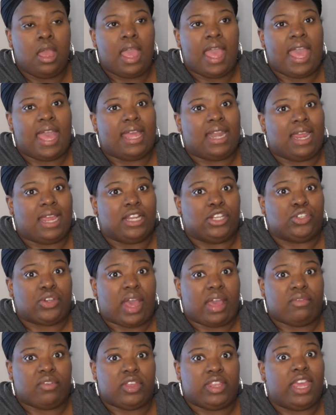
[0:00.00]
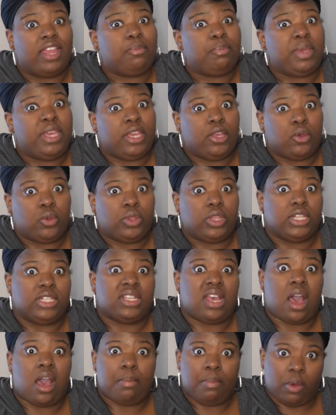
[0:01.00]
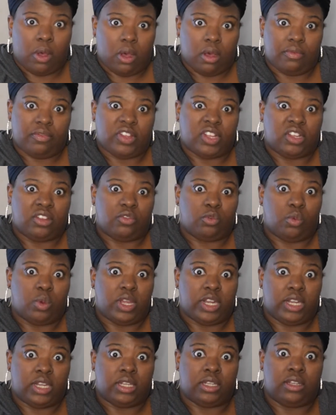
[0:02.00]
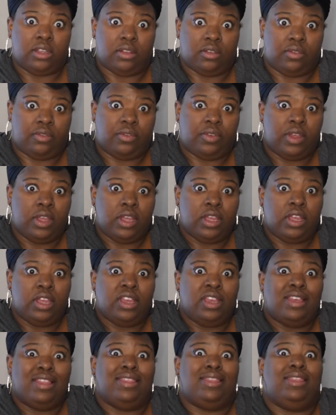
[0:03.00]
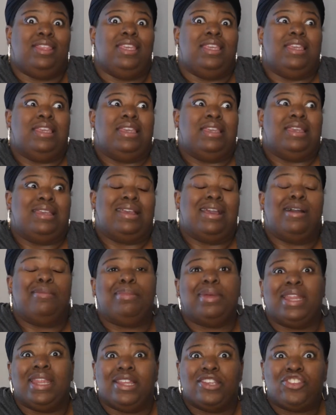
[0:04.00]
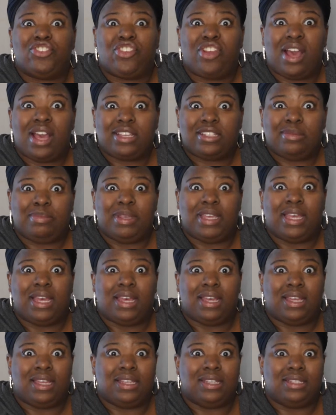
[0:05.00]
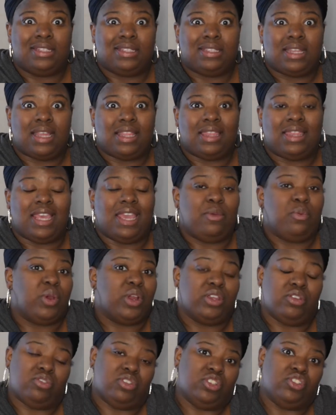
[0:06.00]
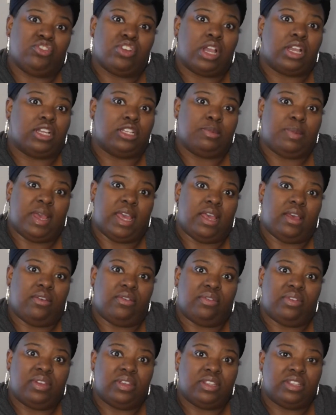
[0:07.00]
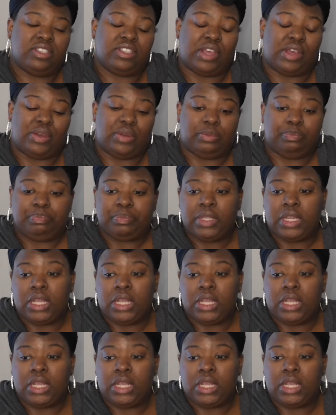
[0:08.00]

had a driver that peeled the top off of one of the company's trucks because they weren't using Trucker's Path. So